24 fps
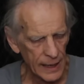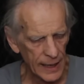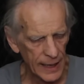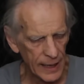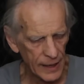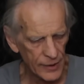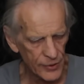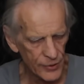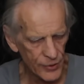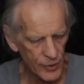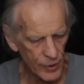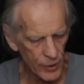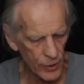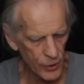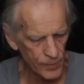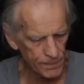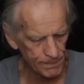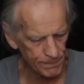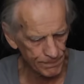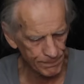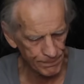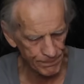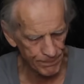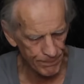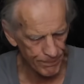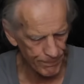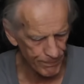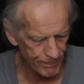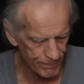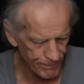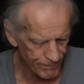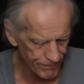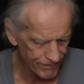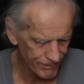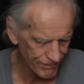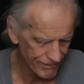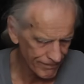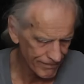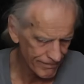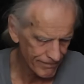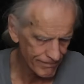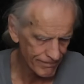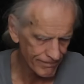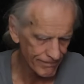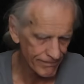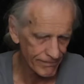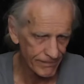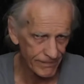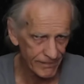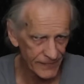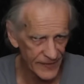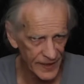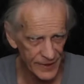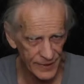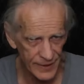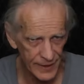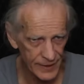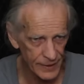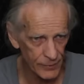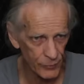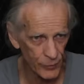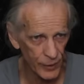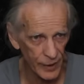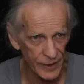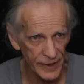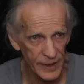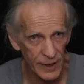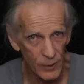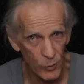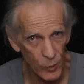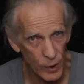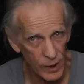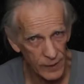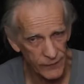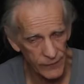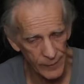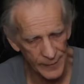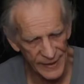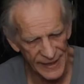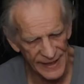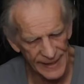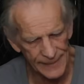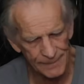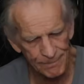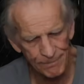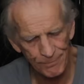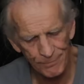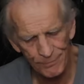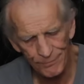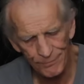And so this isn't really going to work for me.